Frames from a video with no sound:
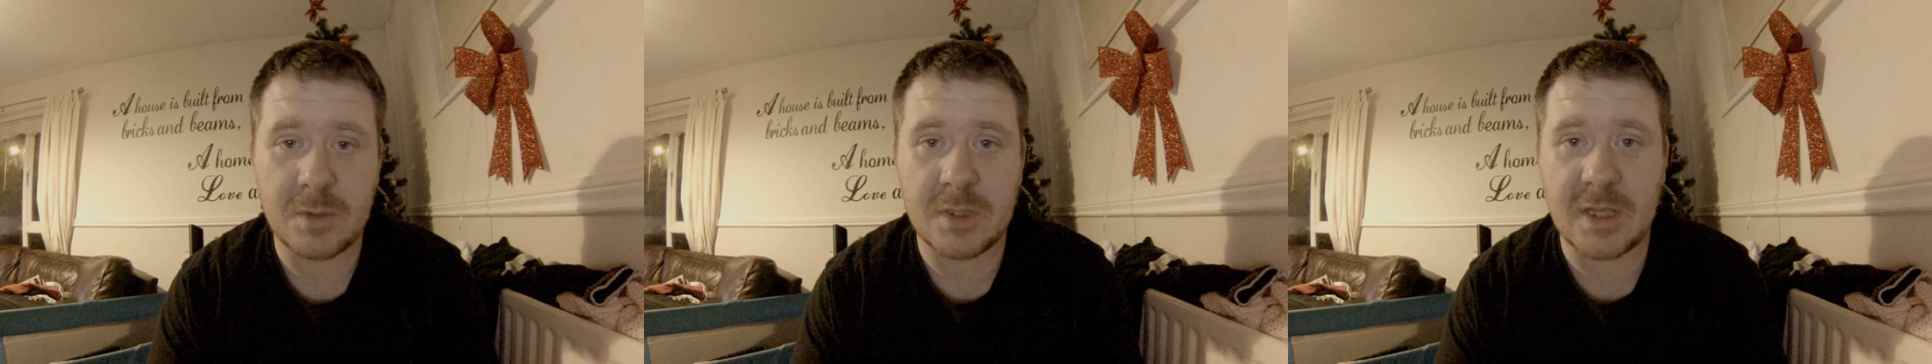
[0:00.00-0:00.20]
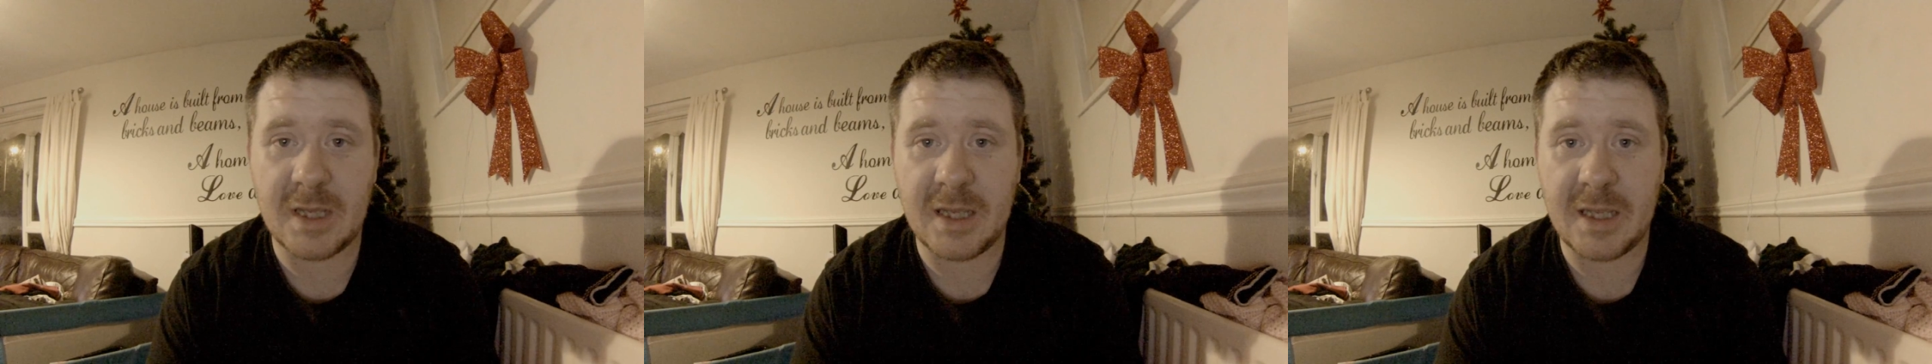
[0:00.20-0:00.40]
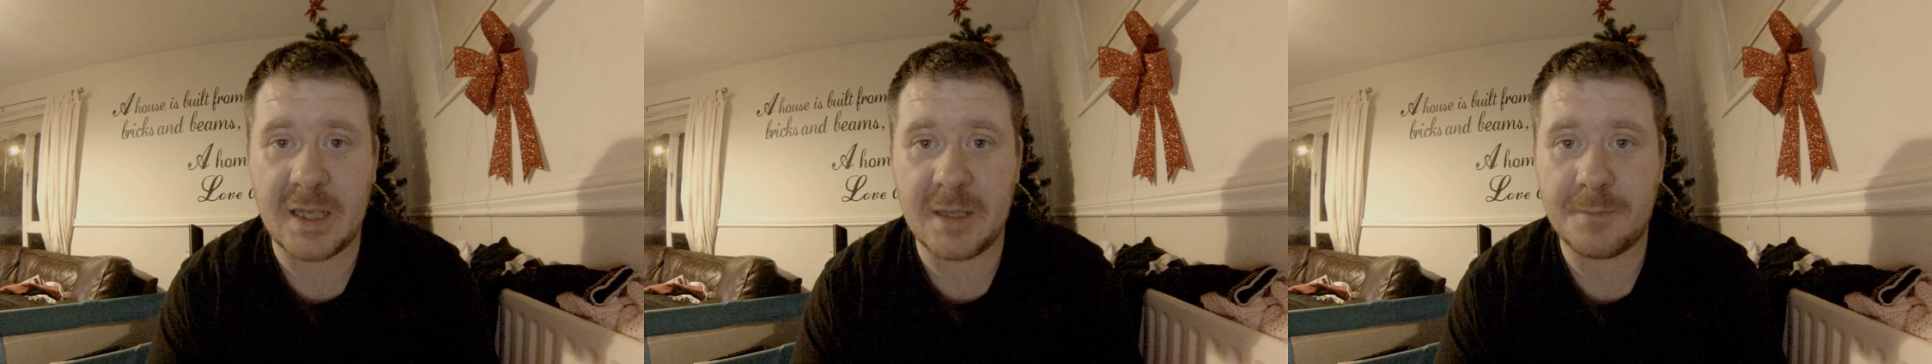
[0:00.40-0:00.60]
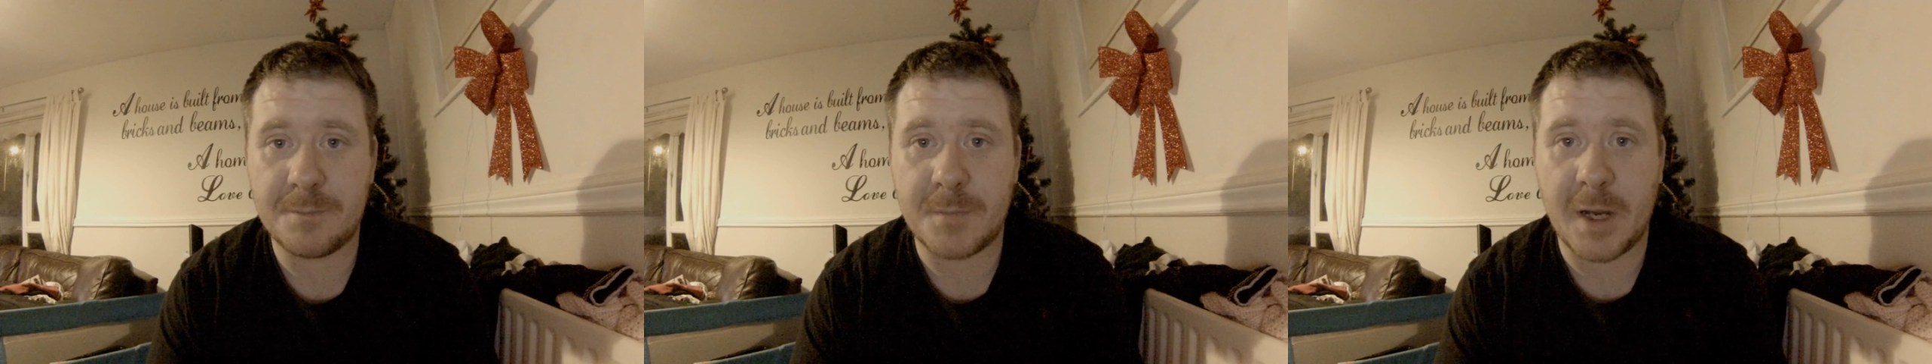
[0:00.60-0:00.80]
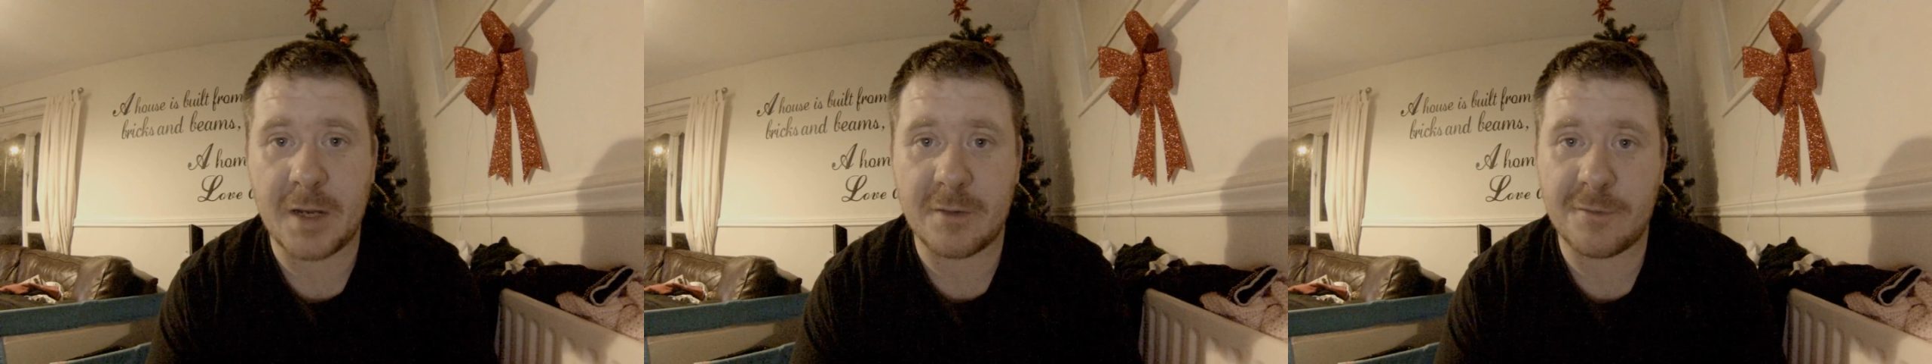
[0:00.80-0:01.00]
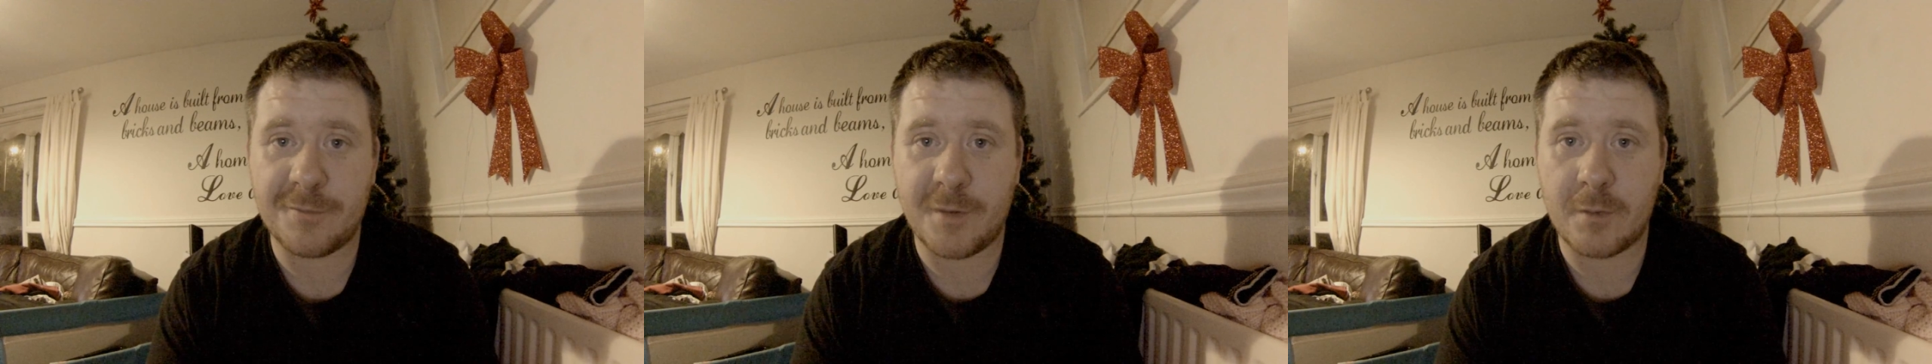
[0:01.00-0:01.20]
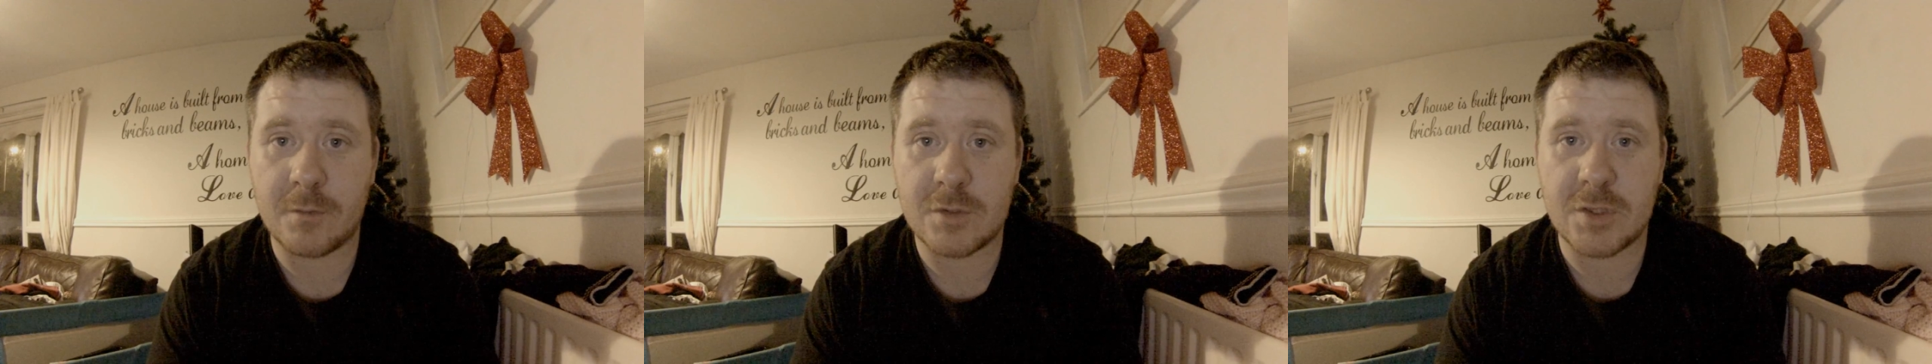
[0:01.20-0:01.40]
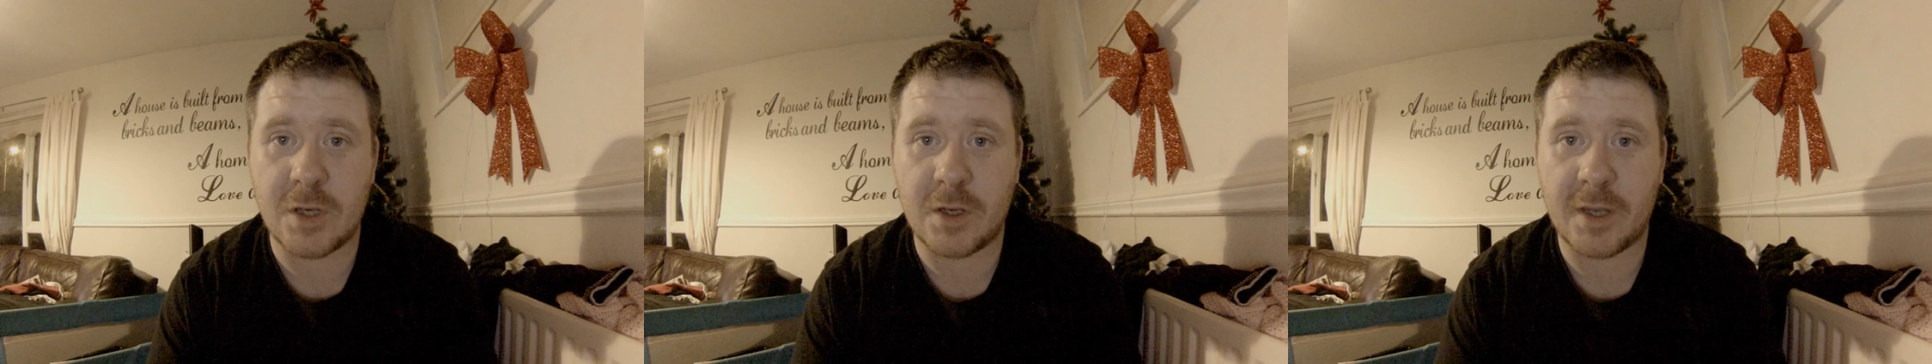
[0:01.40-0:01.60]
the microphone
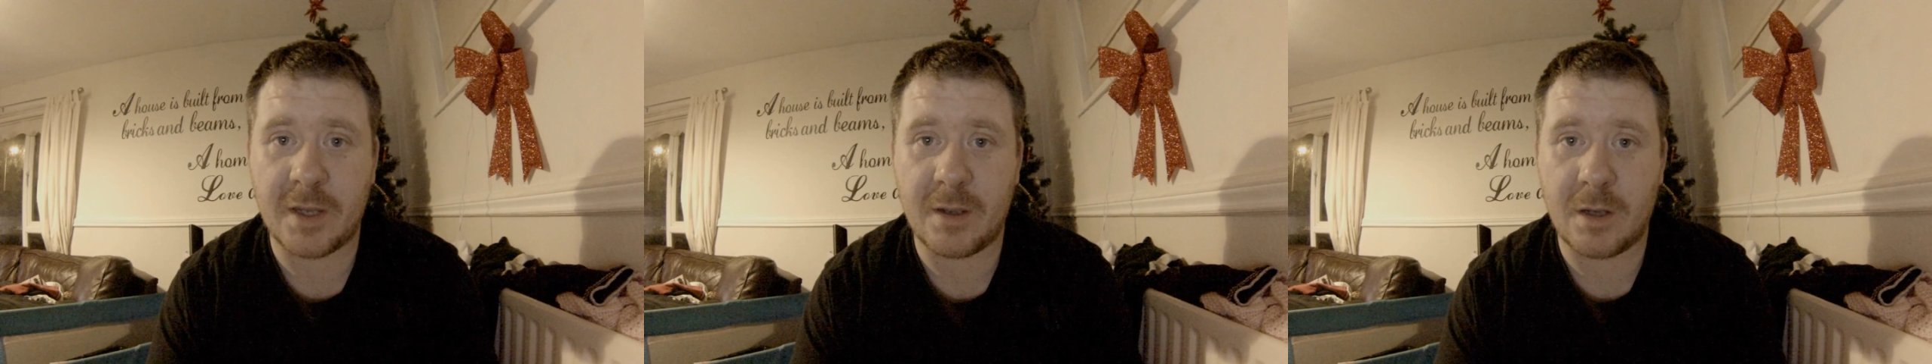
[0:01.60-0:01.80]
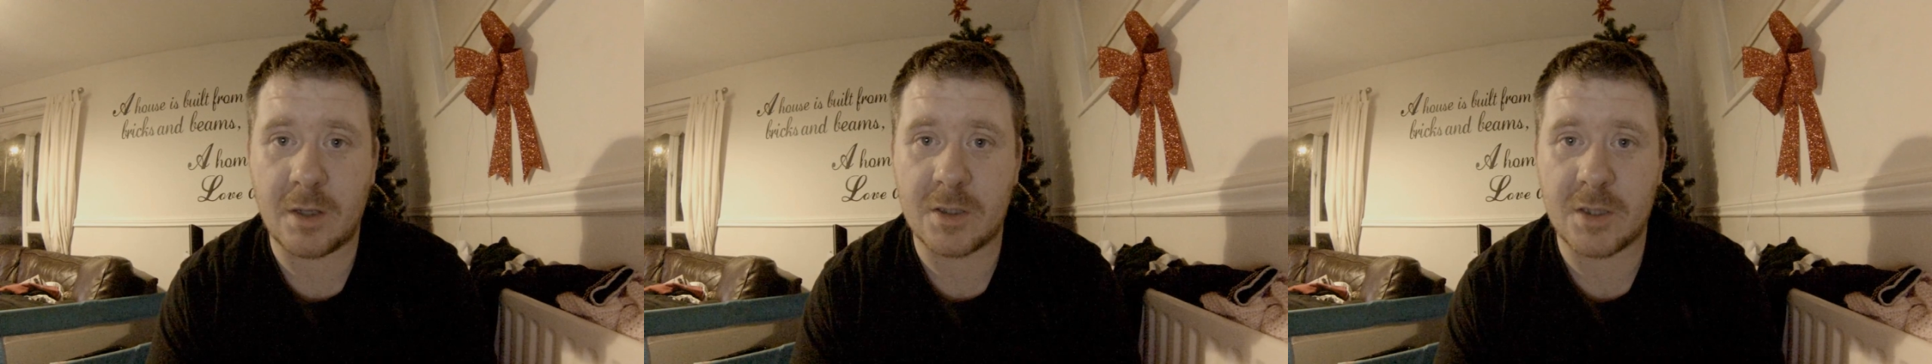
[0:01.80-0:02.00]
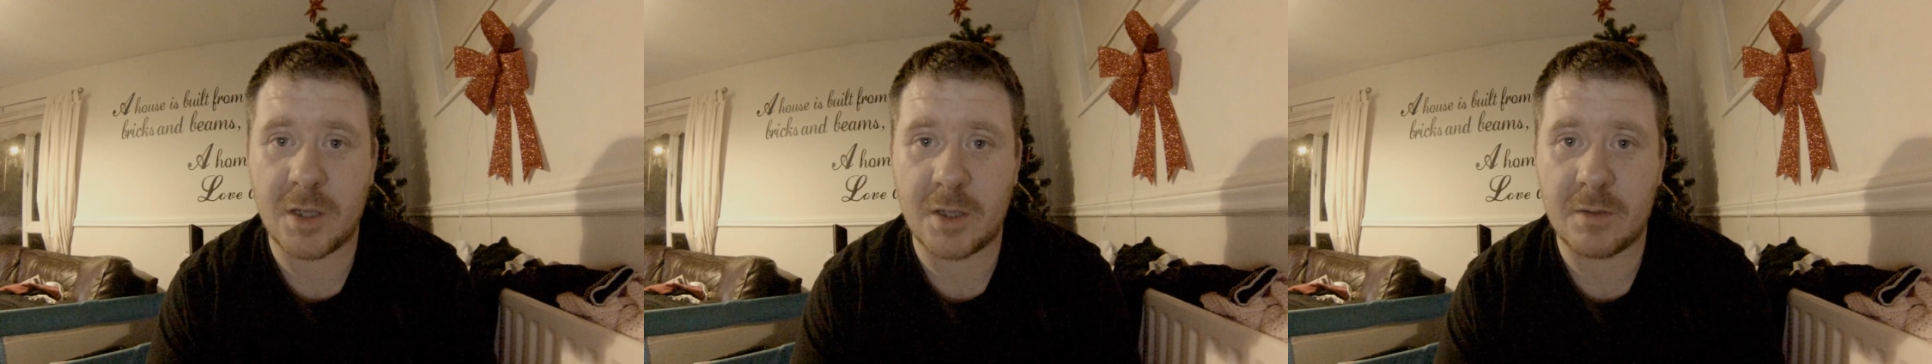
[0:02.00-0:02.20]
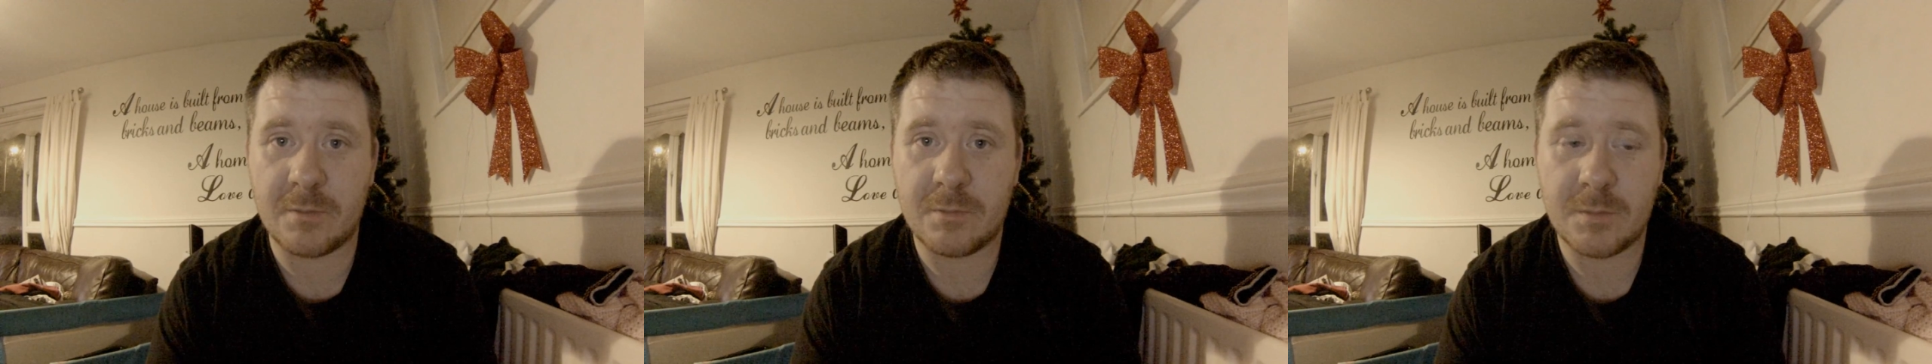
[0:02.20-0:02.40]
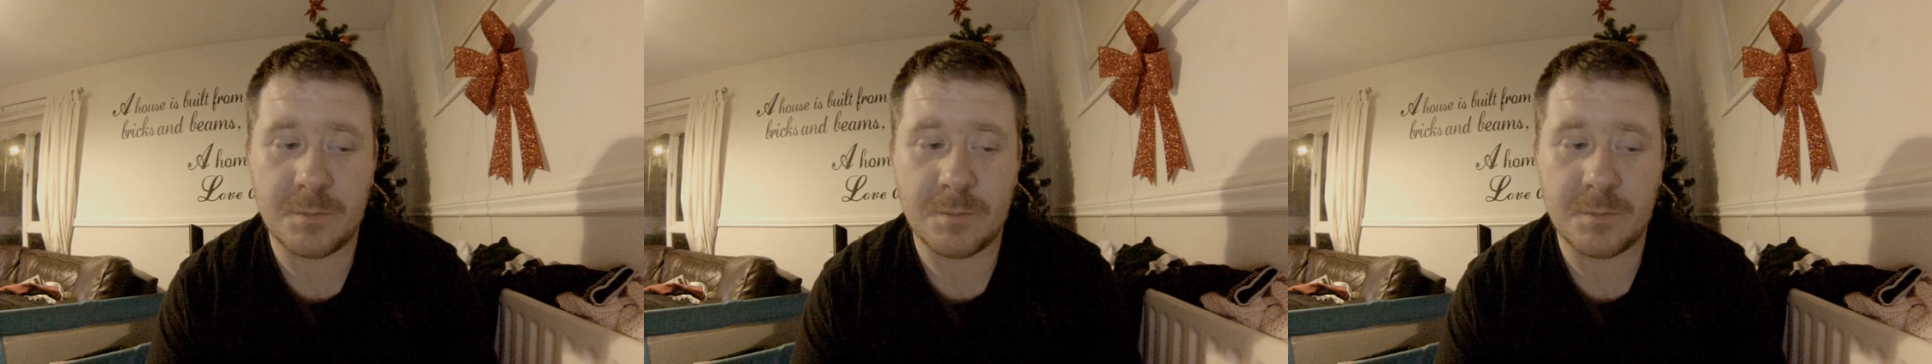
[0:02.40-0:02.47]
socket on your